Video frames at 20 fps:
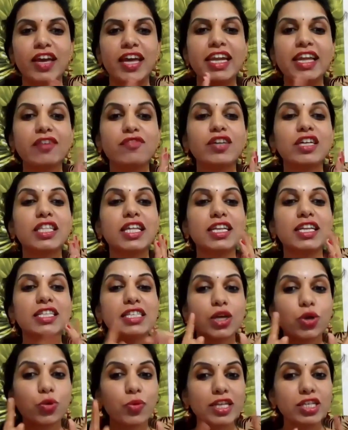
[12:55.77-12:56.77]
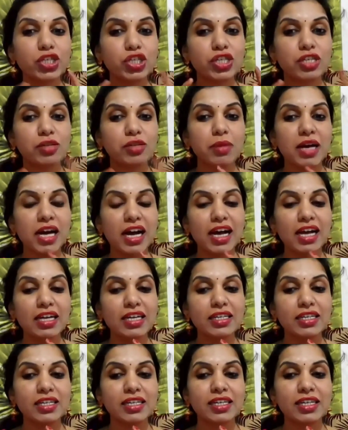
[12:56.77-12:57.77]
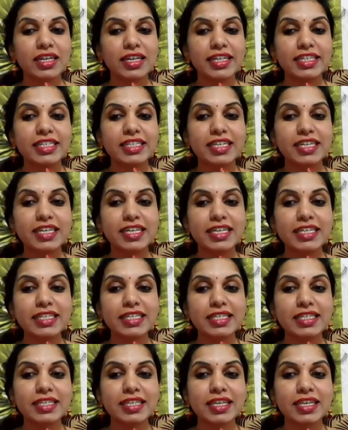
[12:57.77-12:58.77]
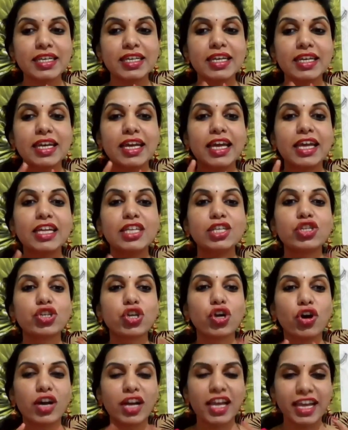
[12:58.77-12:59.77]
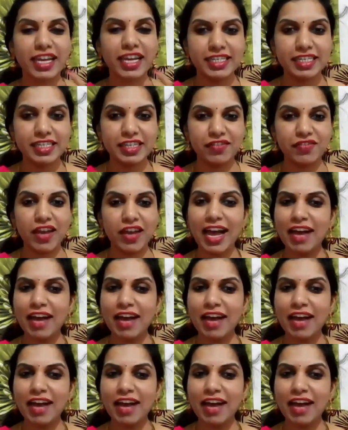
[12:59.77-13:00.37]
Whenever there is a question mark, it is interrogative.